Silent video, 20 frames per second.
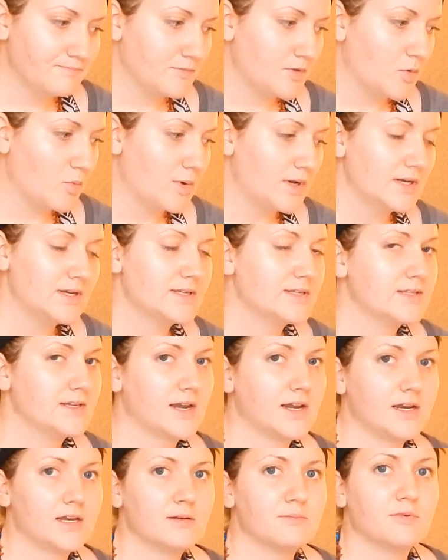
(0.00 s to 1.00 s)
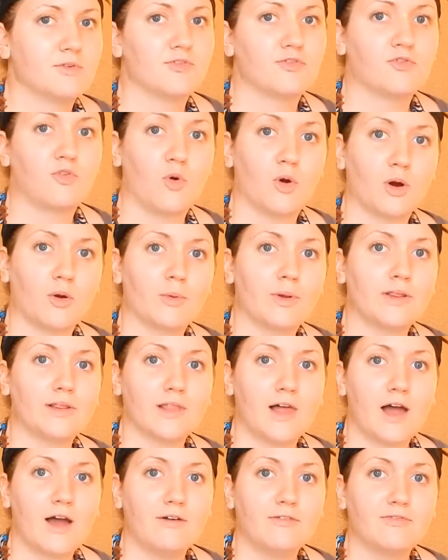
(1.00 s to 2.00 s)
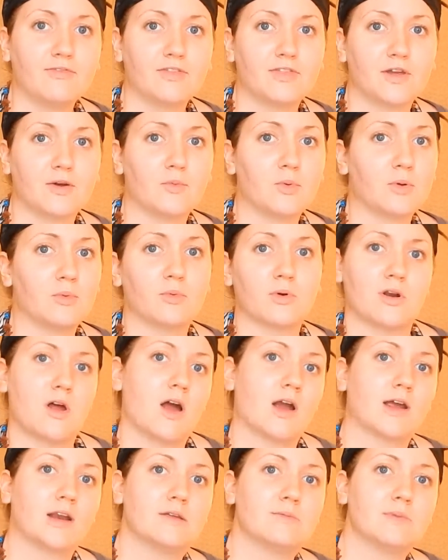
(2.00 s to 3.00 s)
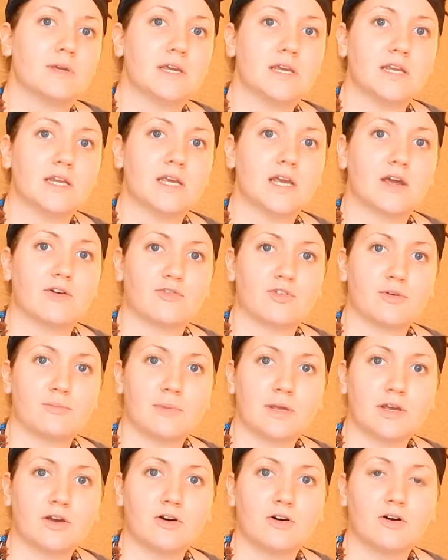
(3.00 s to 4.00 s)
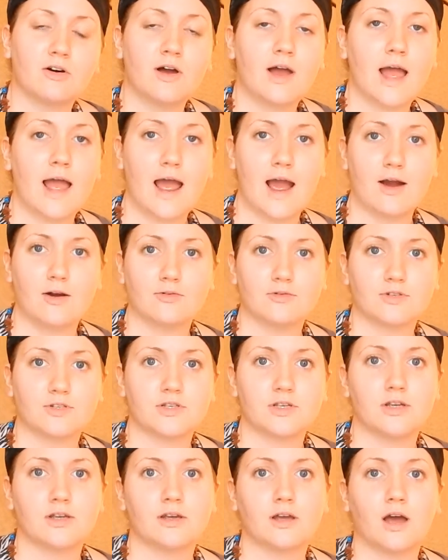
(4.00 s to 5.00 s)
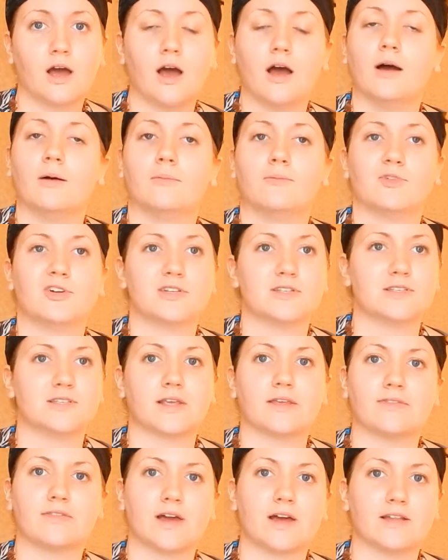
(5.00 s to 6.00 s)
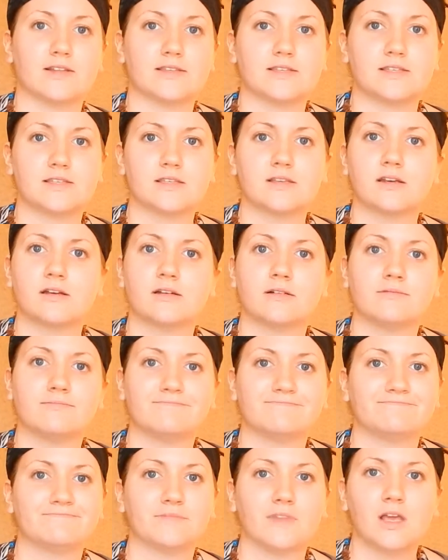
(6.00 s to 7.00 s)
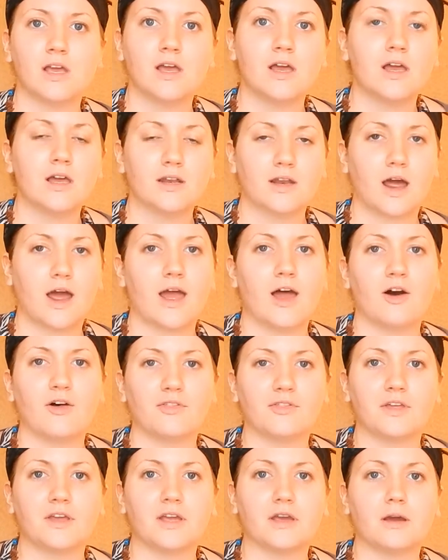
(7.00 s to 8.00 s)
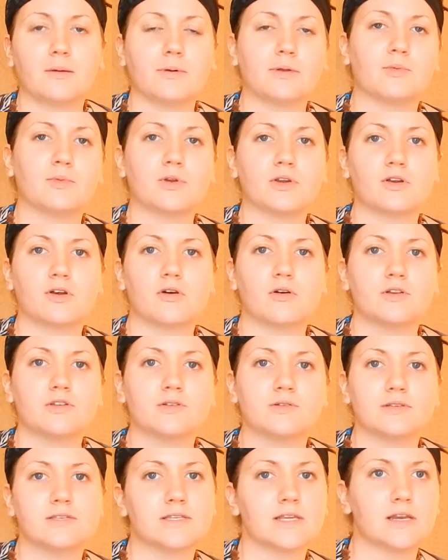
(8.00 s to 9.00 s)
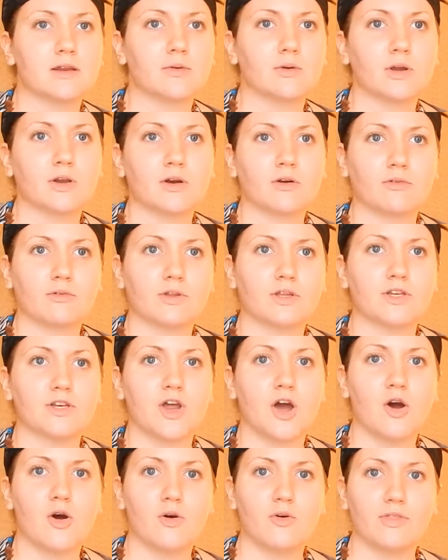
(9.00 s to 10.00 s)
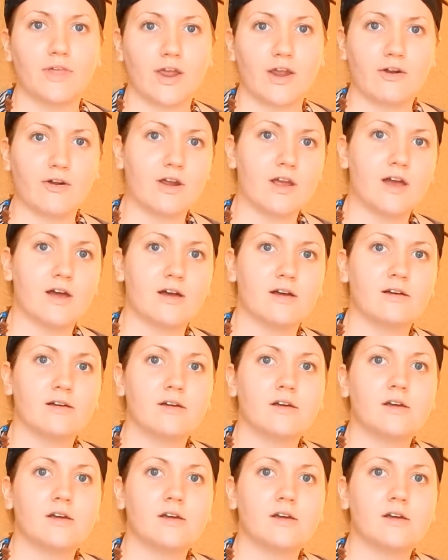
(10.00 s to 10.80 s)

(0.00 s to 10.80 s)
We decided before we left that we were not going to be eating every meal out. We just think that's not healthy. I mean, when you're going to a city where you don't really know the area,